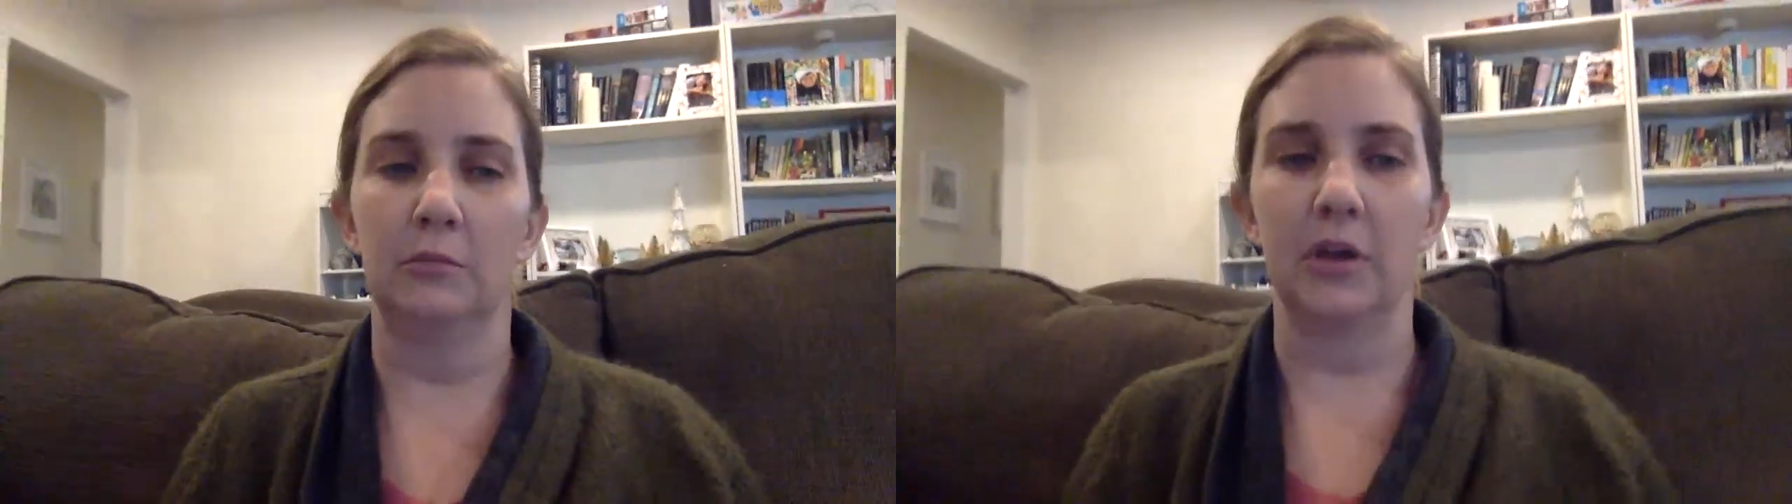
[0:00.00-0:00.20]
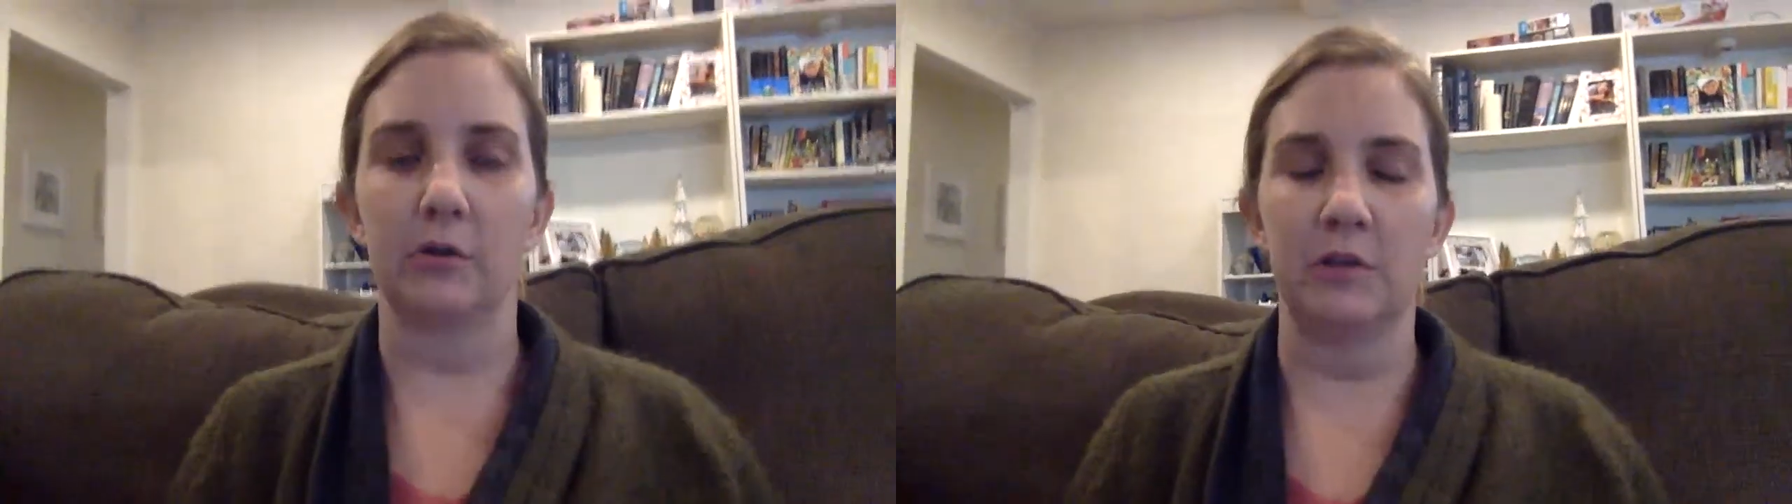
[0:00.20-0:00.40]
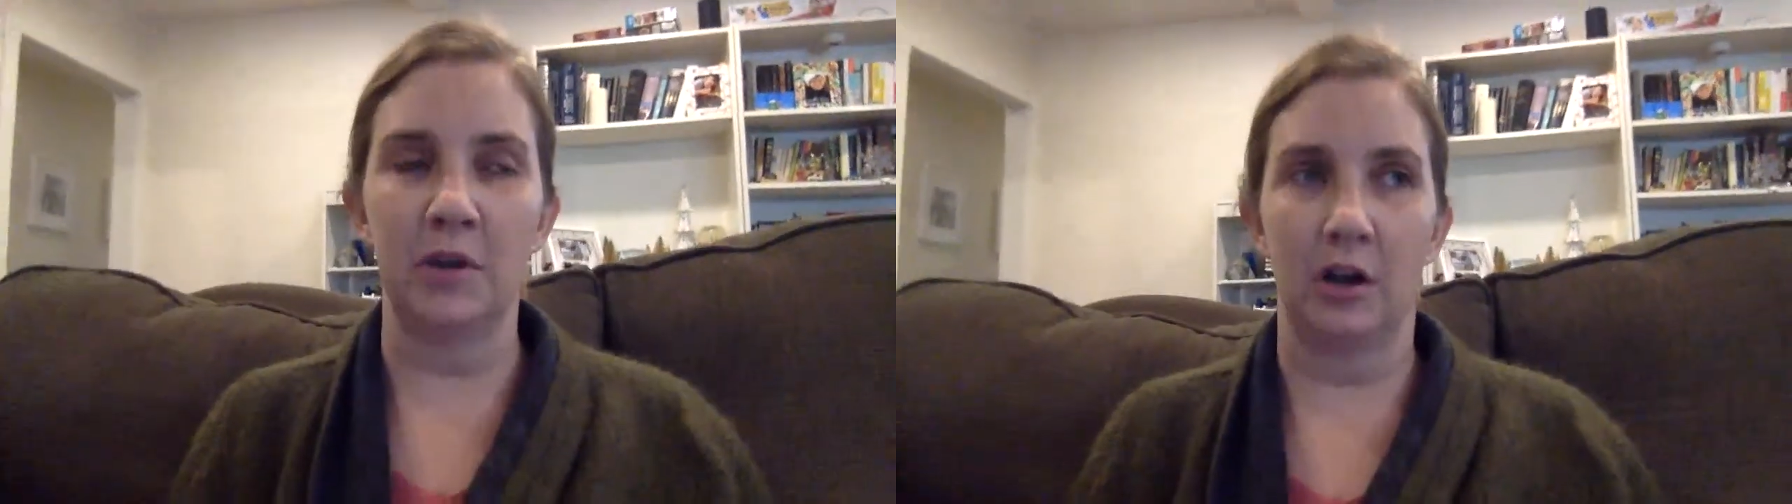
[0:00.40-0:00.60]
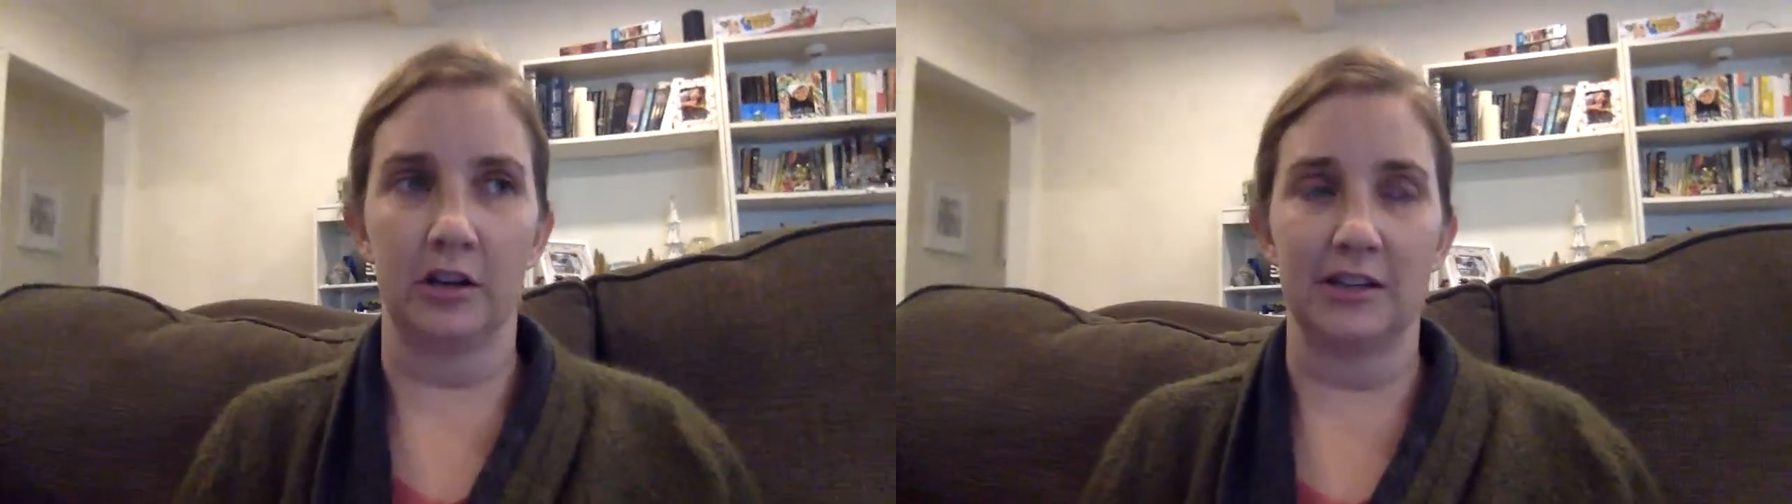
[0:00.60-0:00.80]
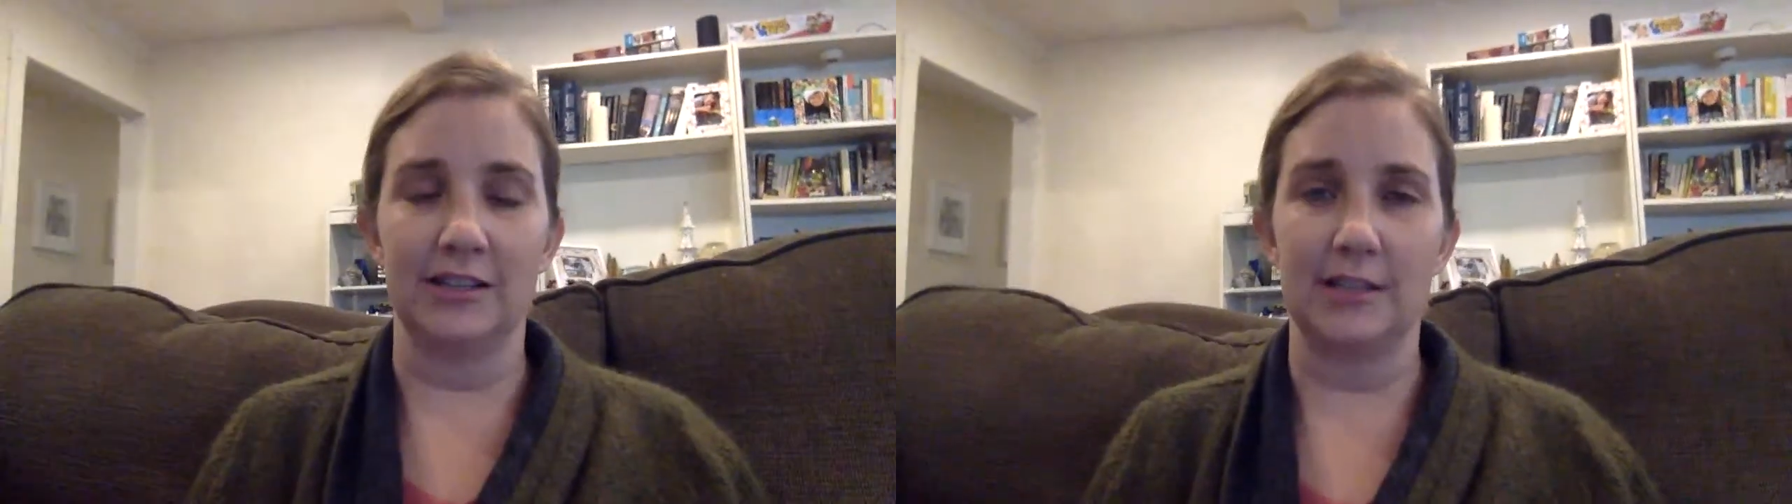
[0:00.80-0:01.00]
agreement
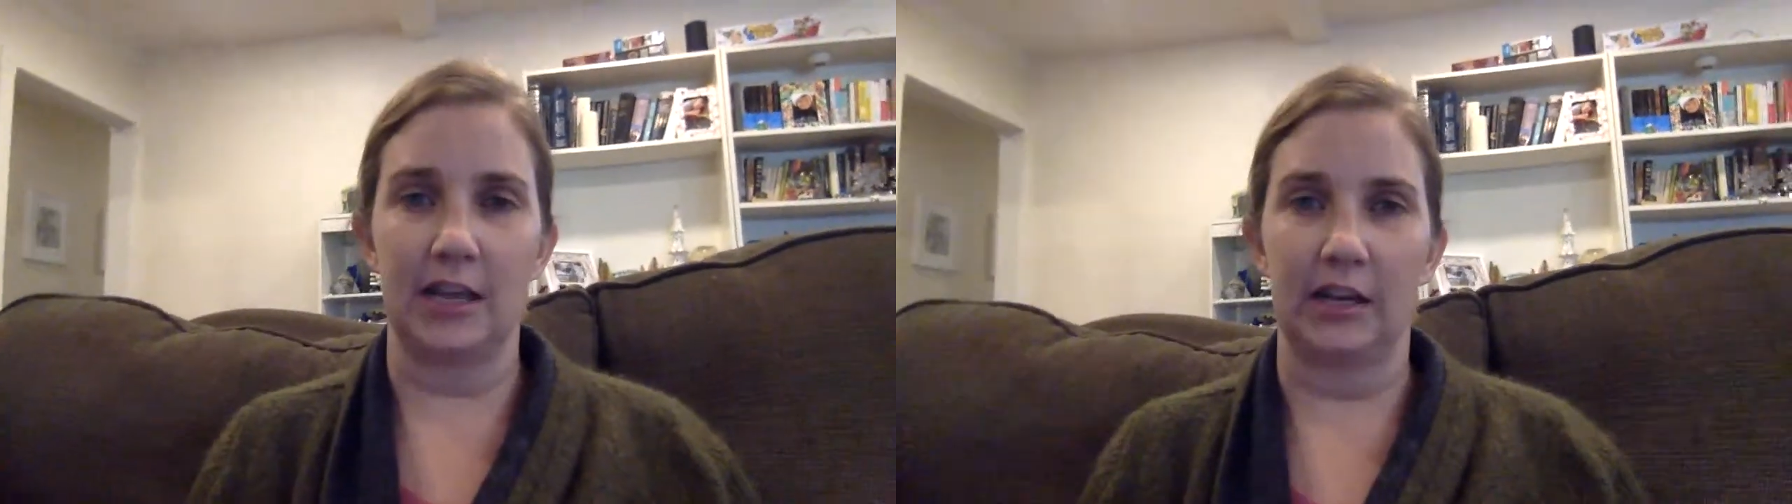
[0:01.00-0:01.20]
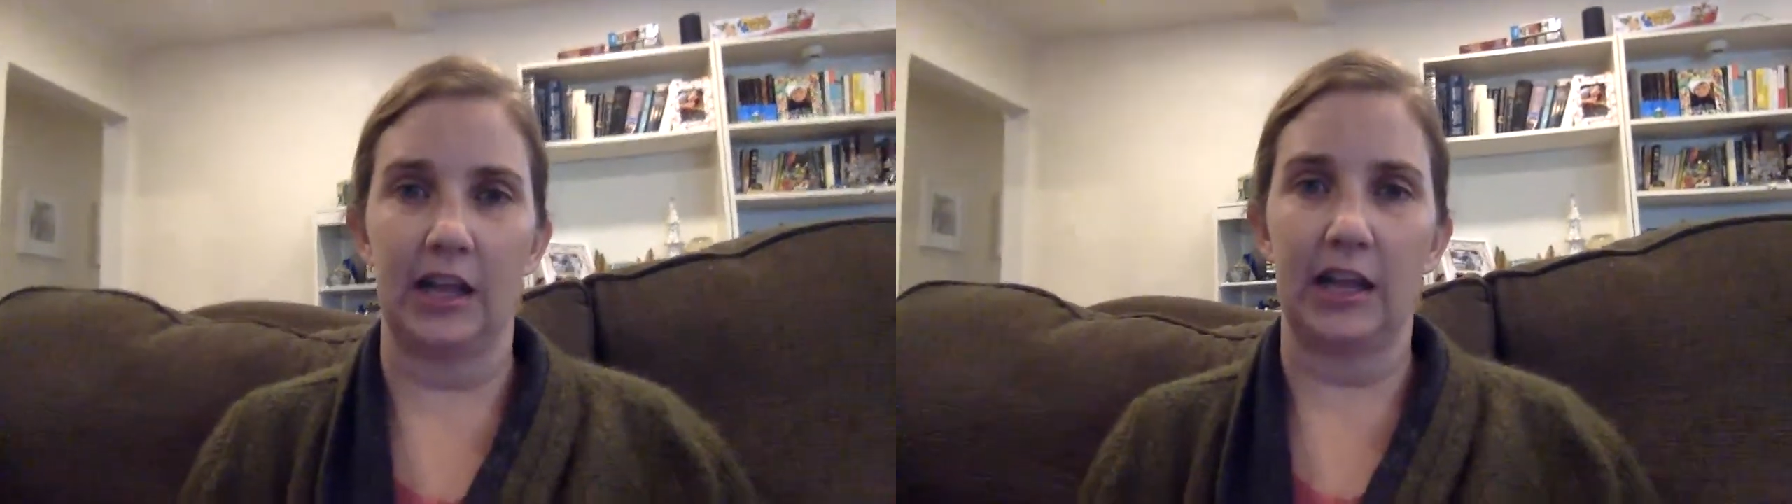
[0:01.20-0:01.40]
on consent,